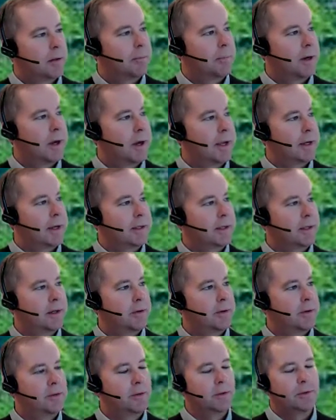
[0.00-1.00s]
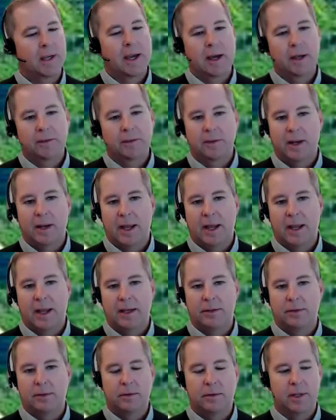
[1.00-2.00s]
But in
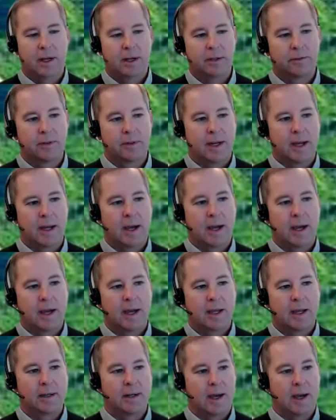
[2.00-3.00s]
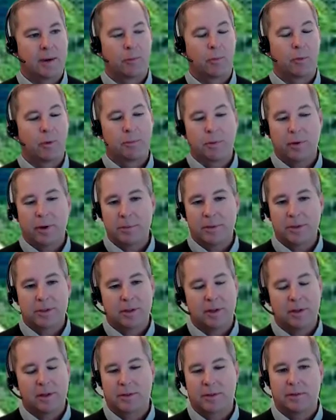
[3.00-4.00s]
2008, 2009, we pretty much
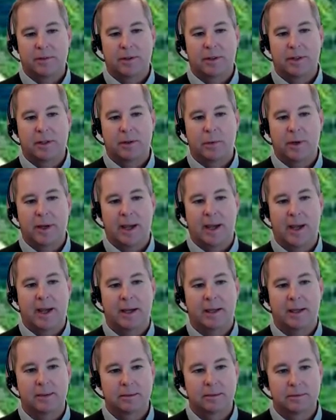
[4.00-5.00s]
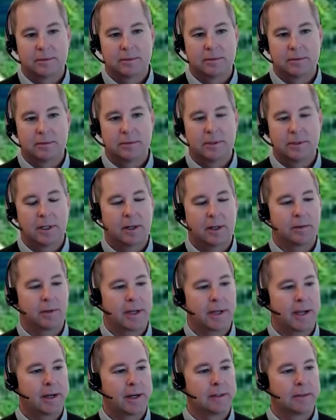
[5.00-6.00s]
lost everything we had.
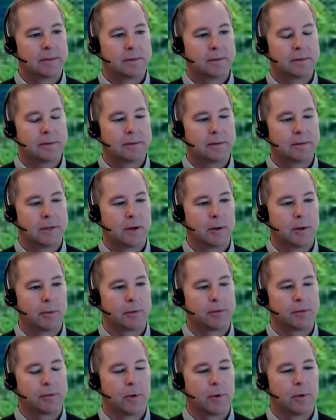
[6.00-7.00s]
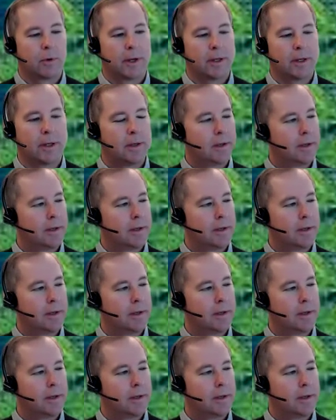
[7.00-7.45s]
Kind of terrible story.